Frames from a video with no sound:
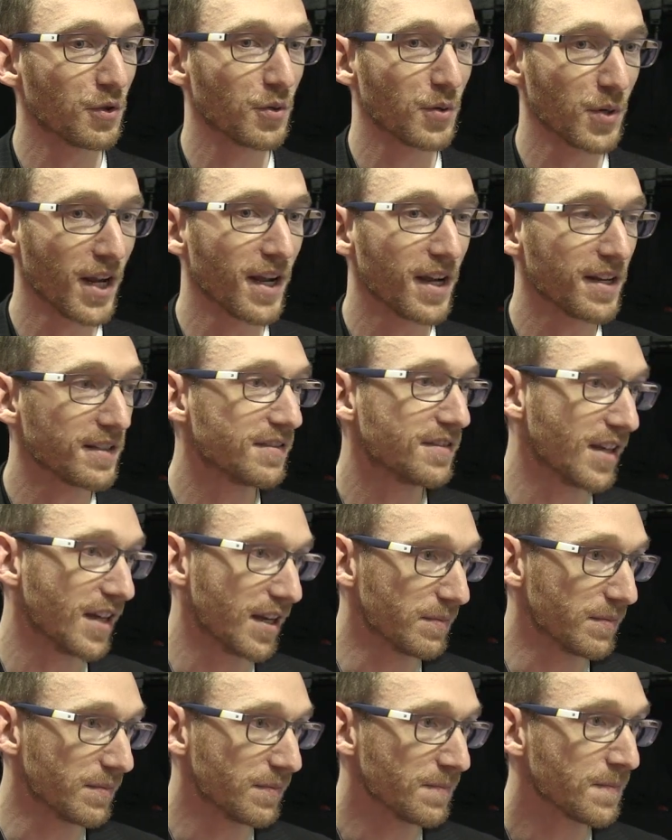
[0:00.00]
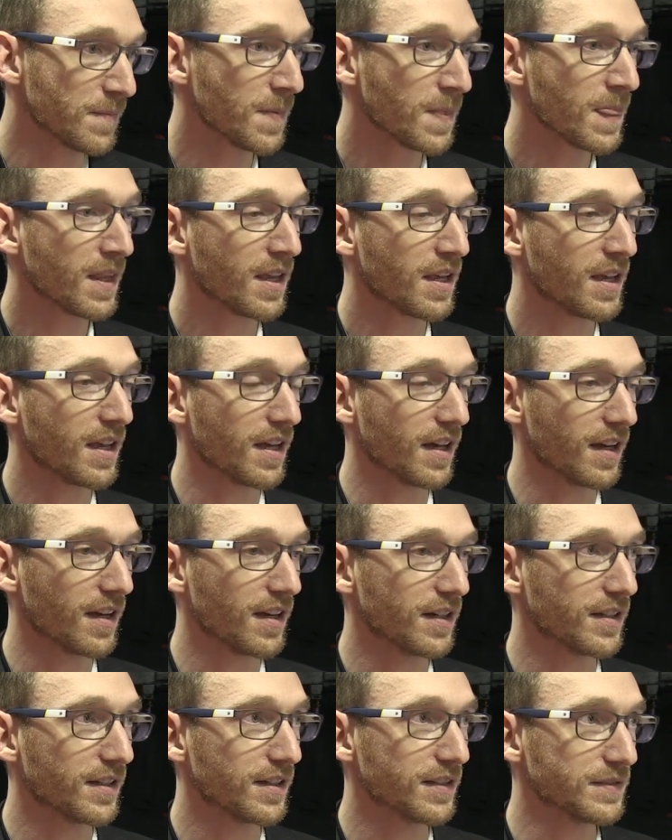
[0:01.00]
create them,
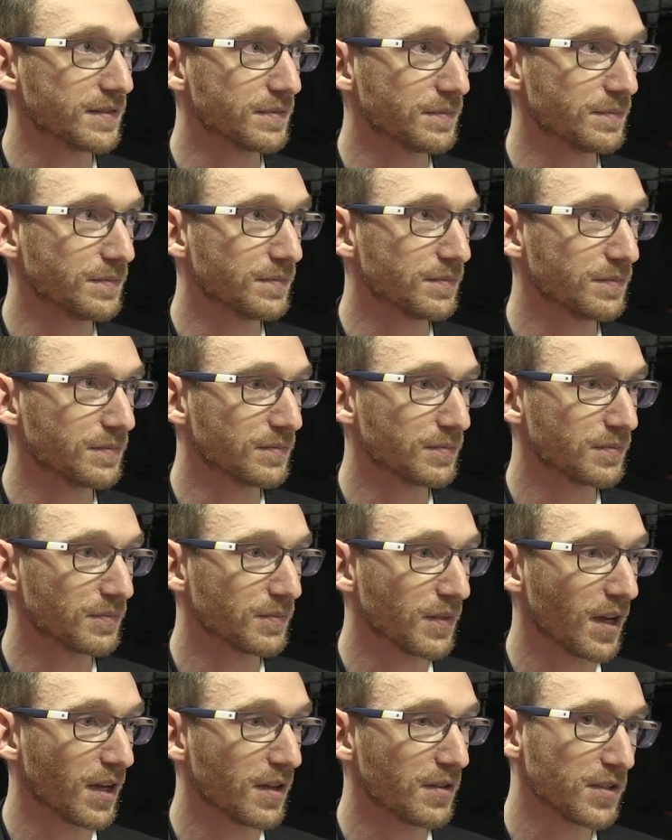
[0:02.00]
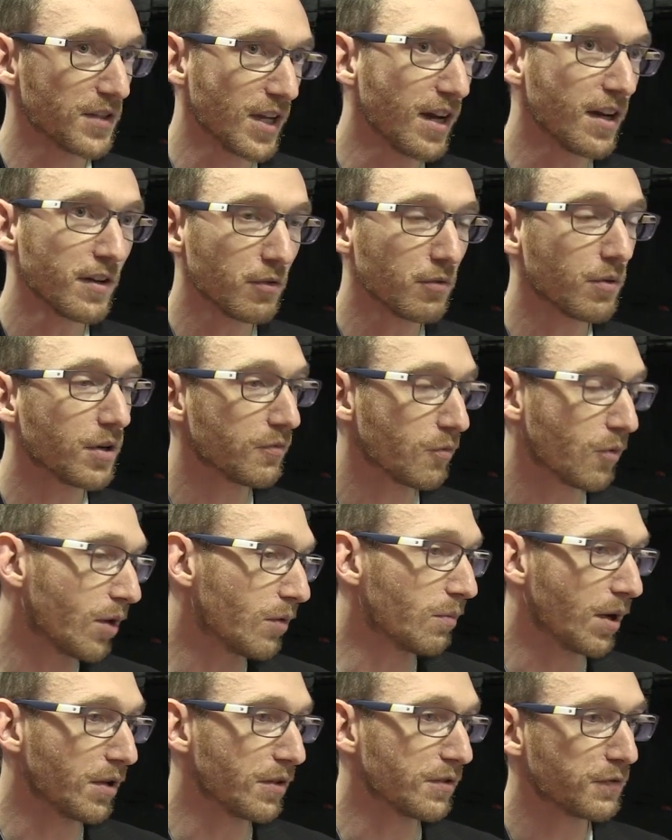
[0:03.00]
and yeah,
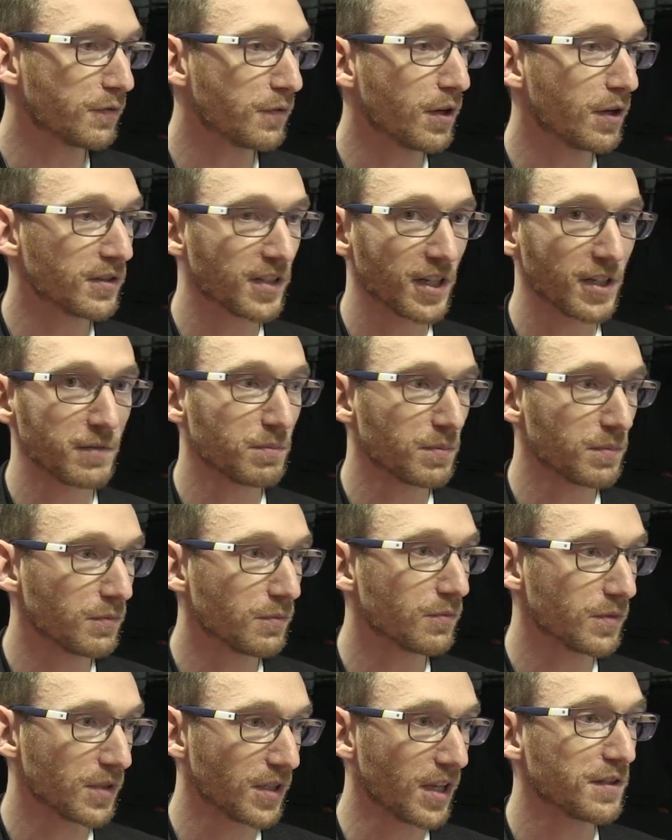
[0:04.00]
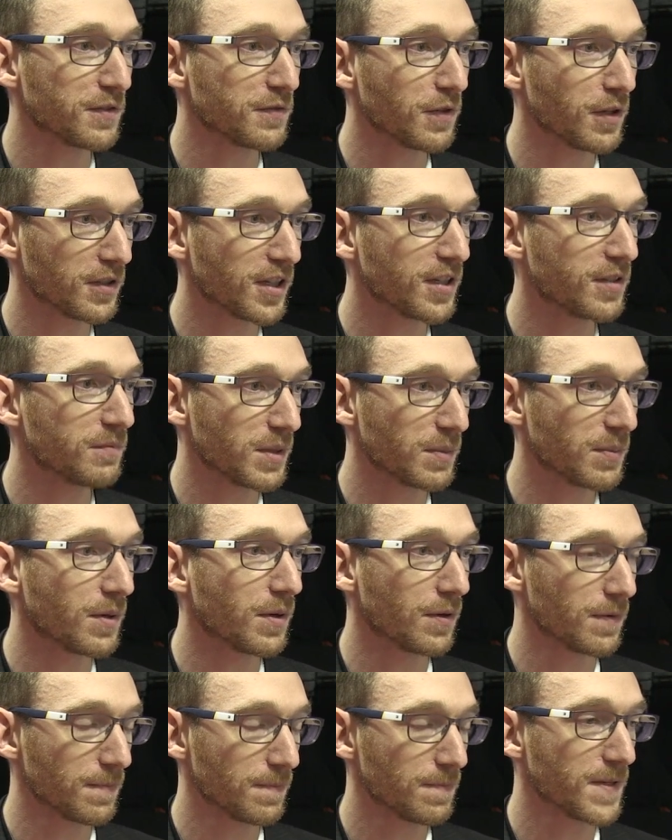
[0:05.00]
one month for 10
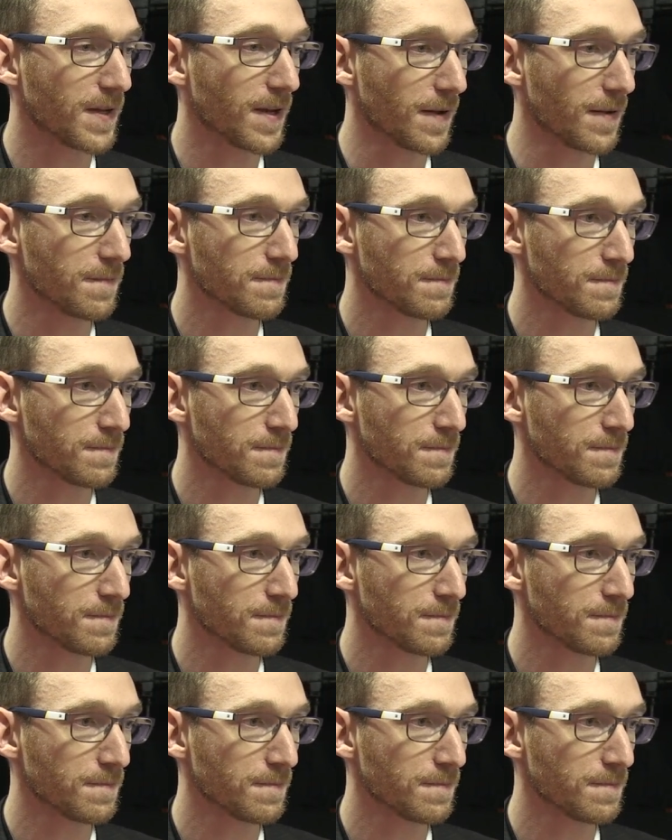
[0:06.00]
people. Yeah.